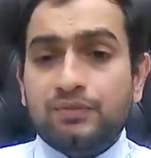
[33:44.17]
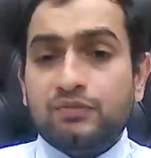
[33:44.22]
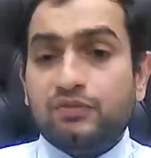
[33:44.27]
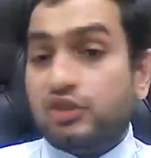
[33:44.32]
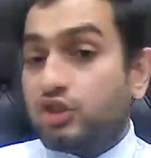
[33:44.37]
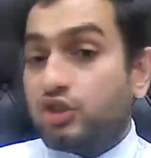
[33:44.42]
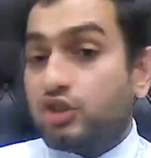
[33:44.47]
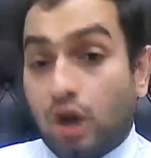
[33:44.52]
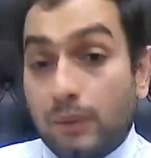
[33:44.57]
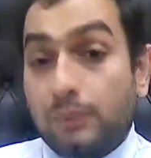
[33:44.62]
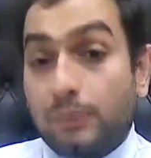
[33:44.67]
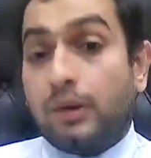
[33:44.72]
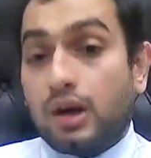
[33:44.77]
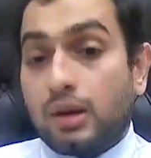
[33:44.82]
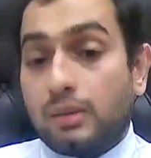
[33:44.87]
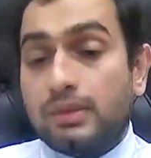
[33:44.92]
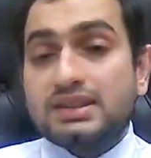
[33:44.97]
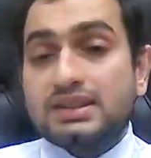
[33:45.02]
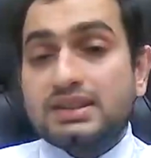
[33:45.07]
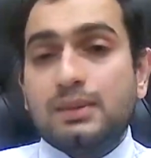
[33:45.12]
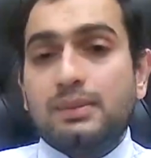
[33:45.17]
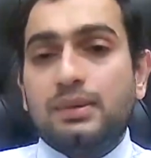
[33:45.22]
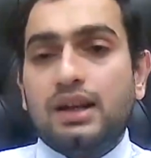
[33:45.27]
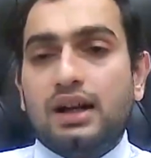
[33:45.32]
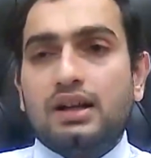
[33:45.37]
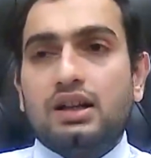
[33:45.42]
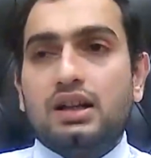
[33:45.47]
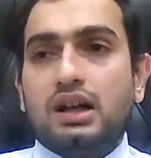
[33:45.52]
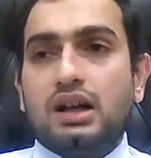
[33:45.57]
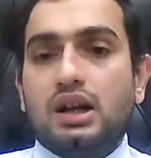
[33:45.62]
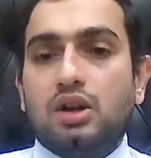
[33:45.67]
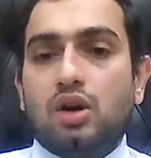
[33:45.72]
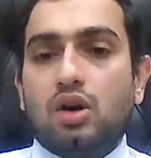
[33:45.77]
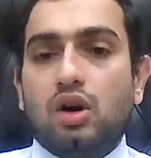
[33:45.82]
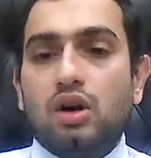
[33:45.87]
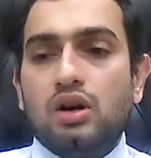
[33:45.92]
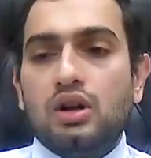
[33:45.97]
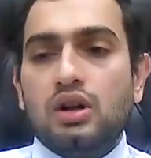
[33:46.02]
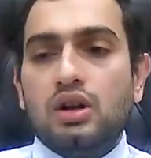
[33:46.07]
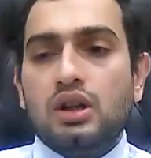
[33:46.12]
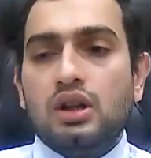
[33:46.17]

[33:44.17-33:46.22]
which is not permissible under our law.